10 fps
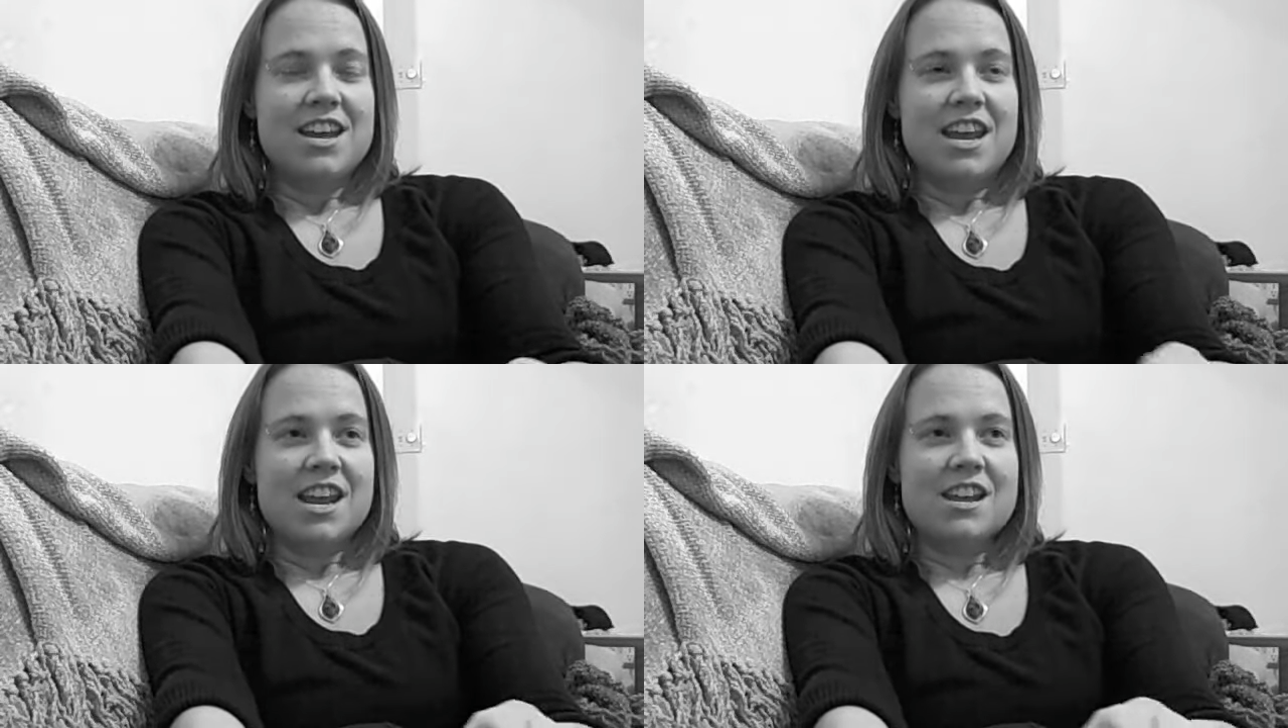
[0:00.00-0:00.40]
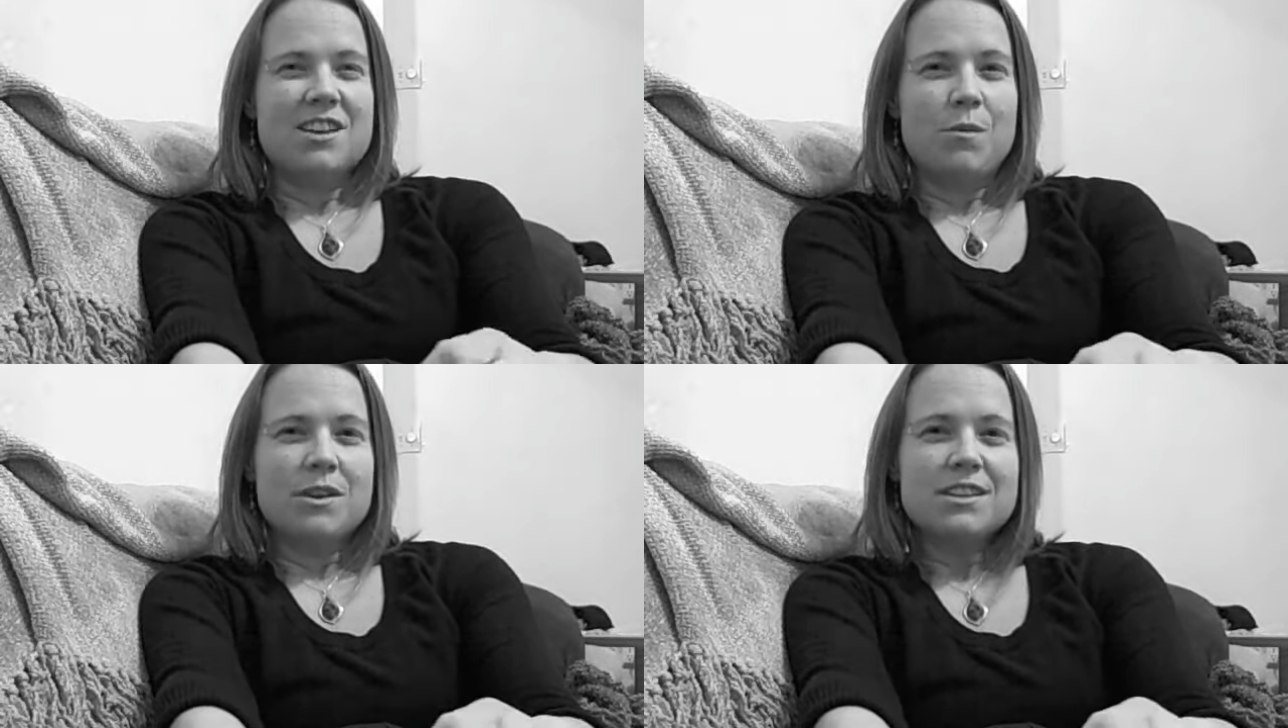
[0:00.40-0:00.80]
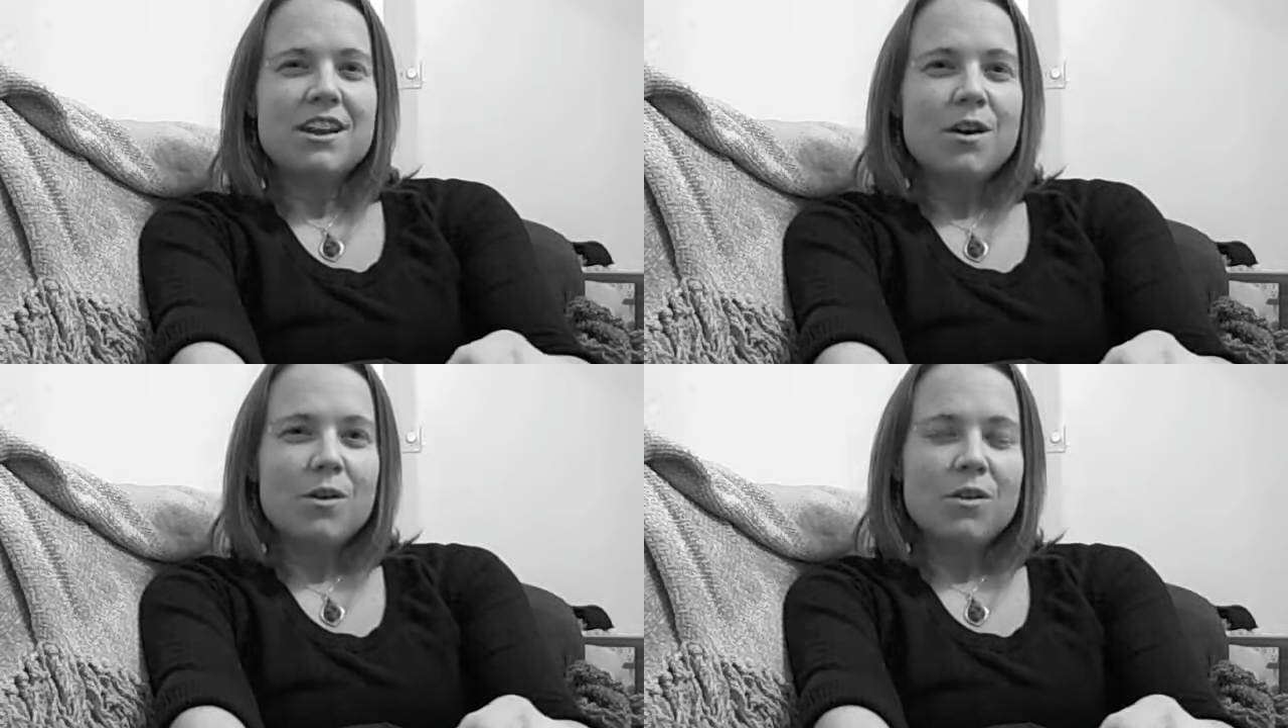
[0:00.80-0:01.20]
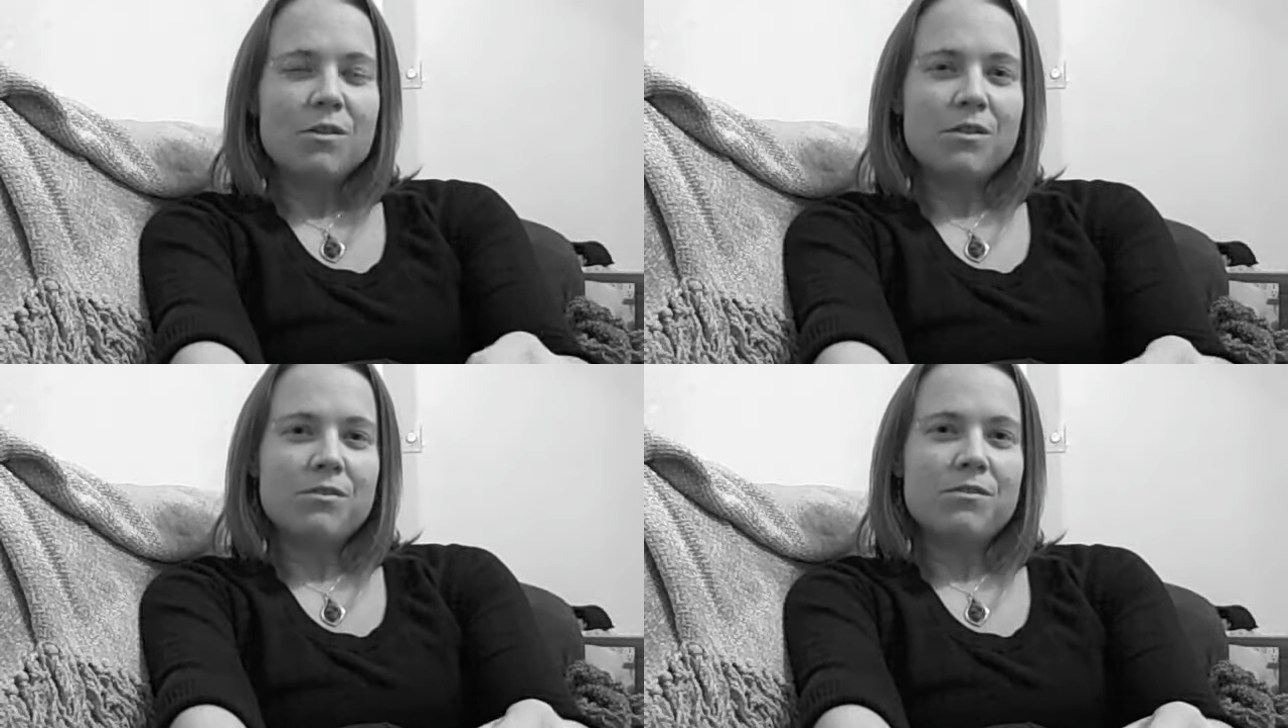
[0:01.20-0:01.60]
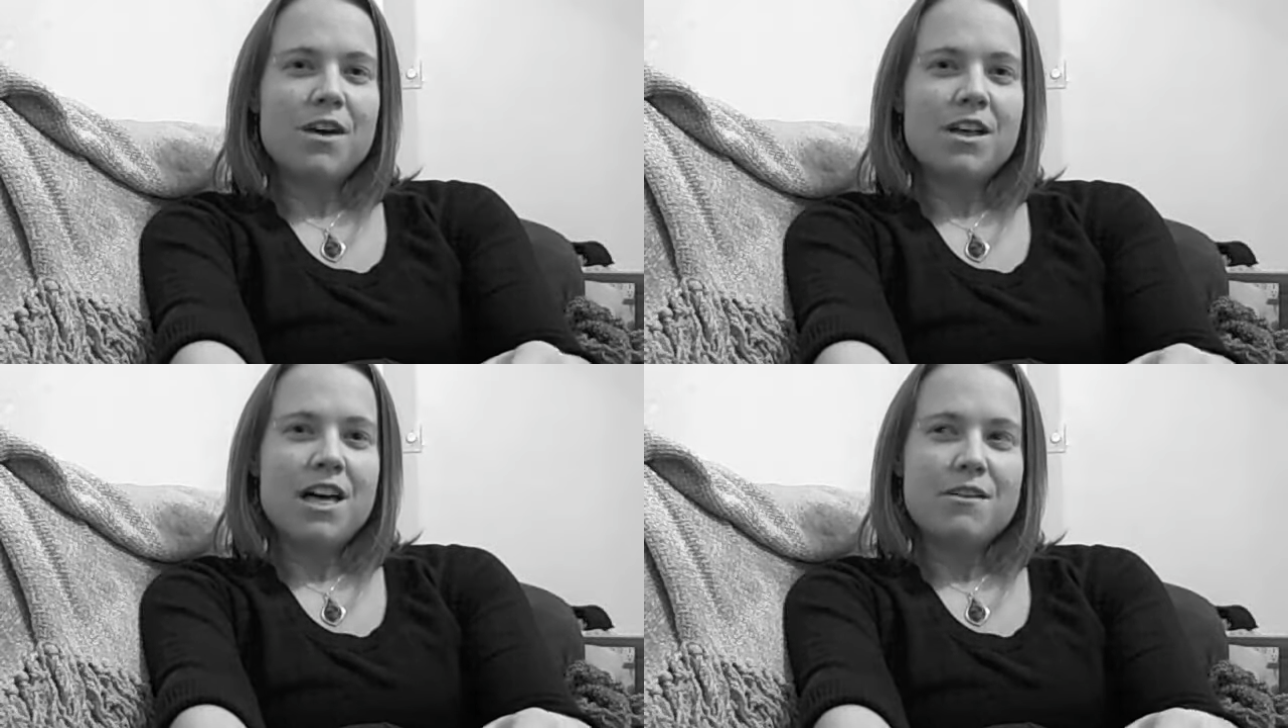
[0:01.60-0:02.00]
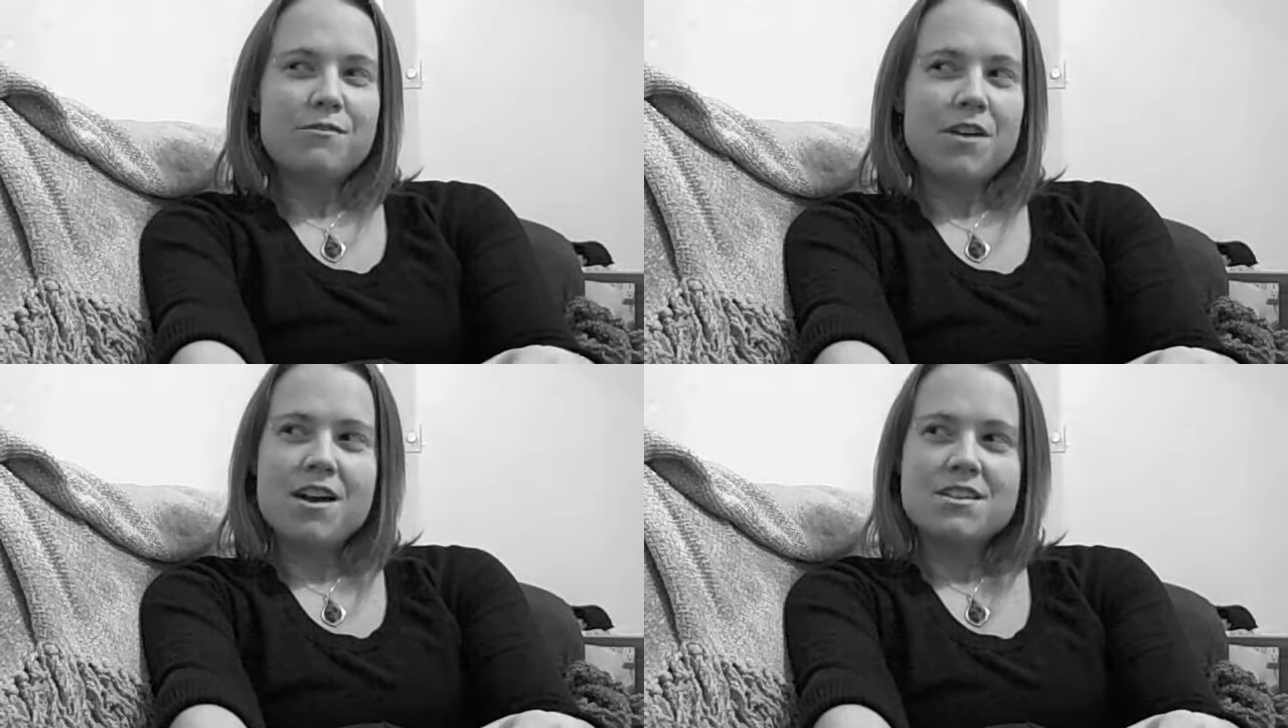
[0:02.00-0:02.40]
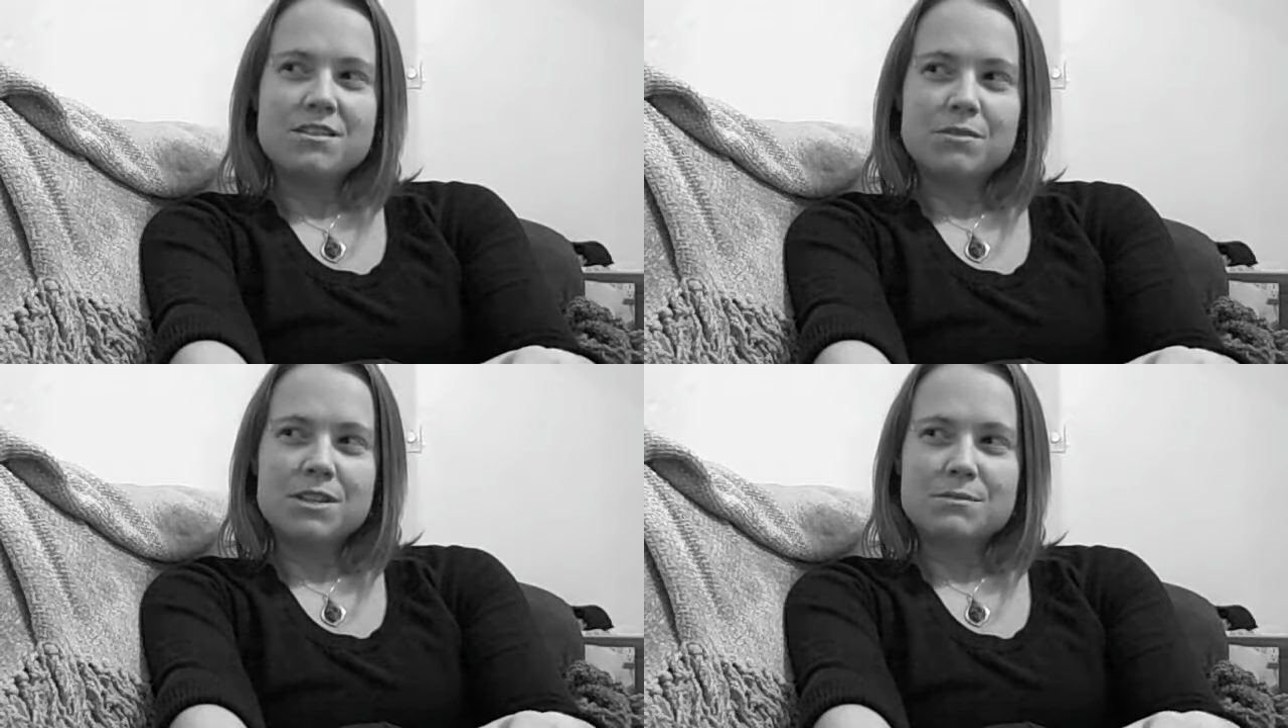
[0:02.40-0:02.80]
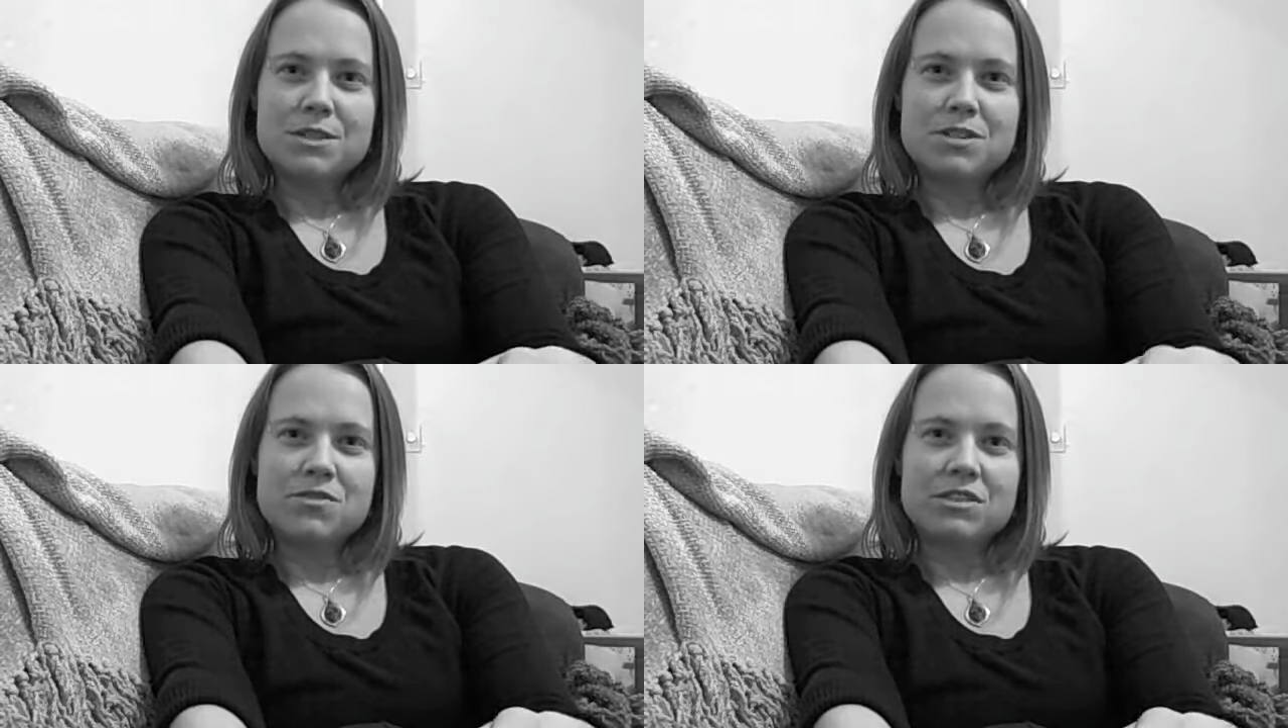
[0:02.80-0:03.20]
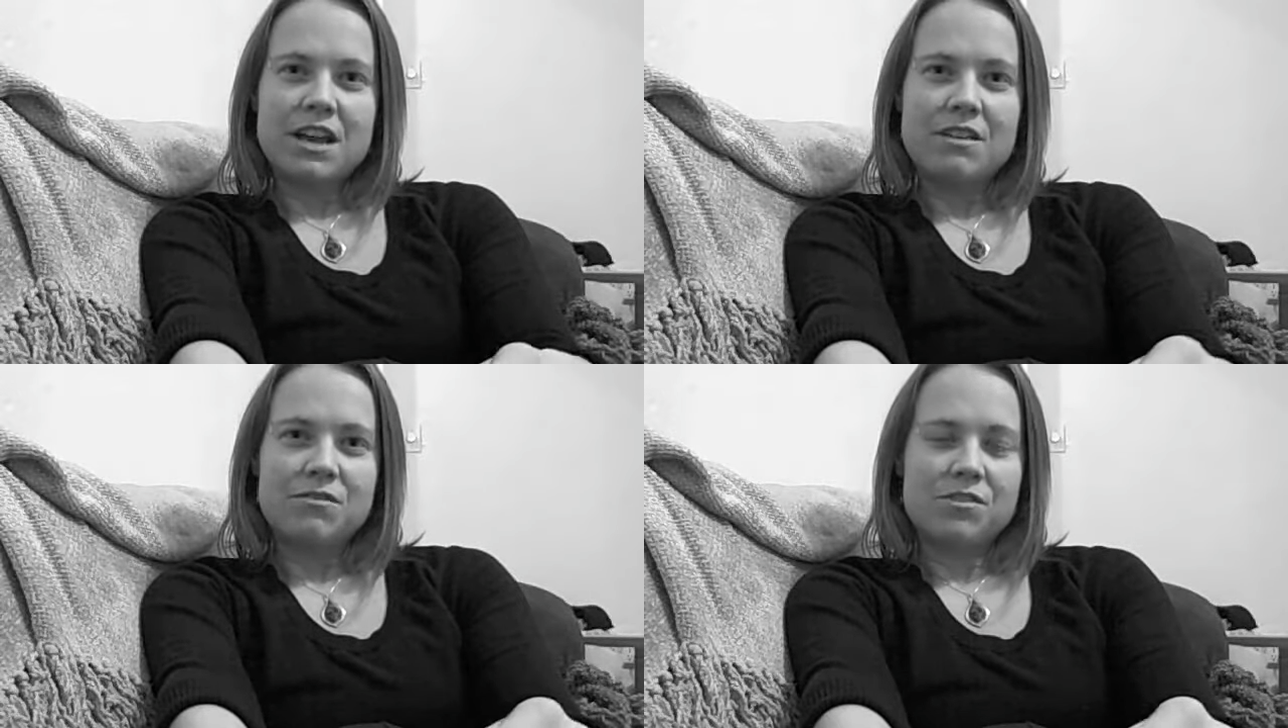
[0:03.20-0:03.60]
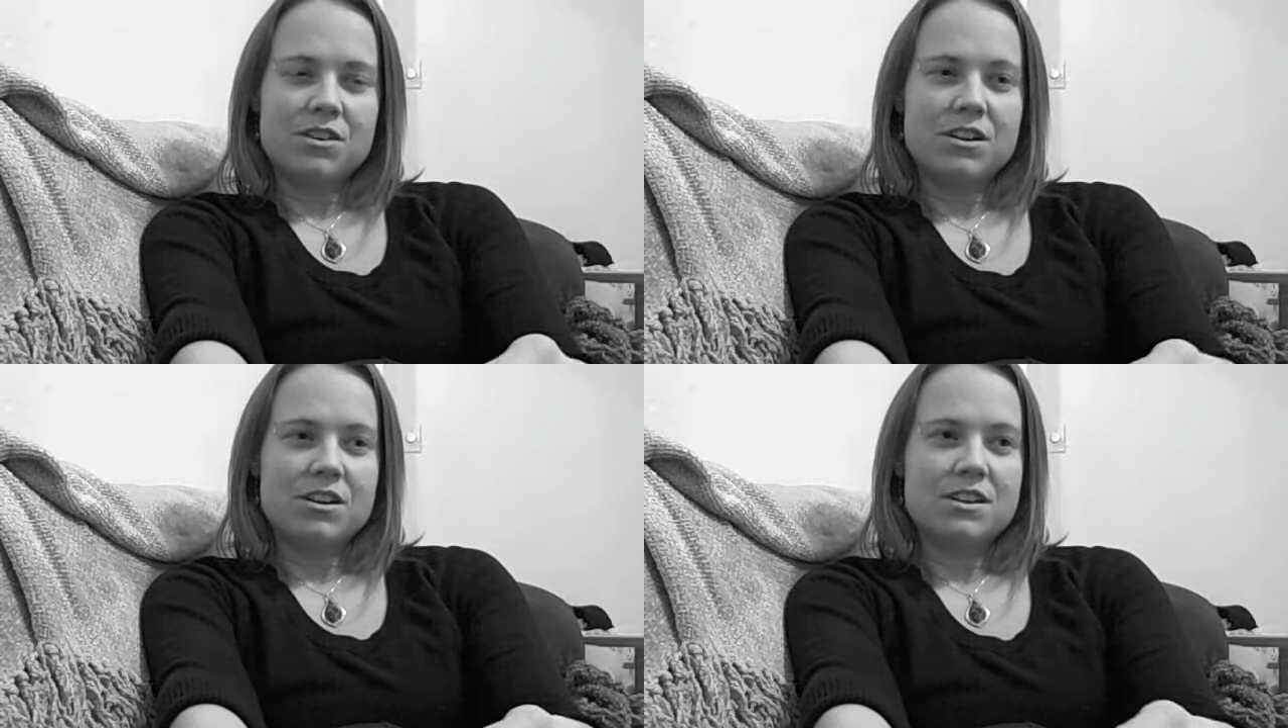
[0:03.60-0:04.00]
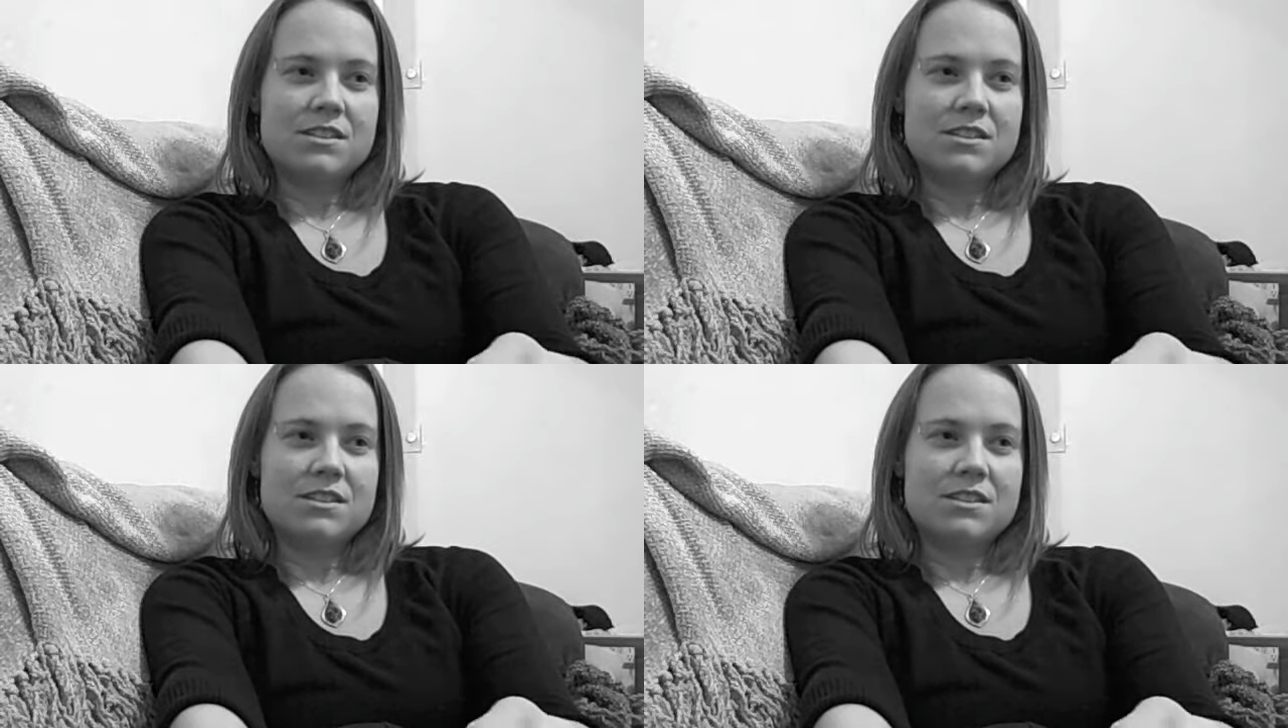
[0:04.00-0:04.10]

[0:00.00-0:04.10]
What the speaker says: And it wasn't a whole lot of fun. It wasn't much of a life for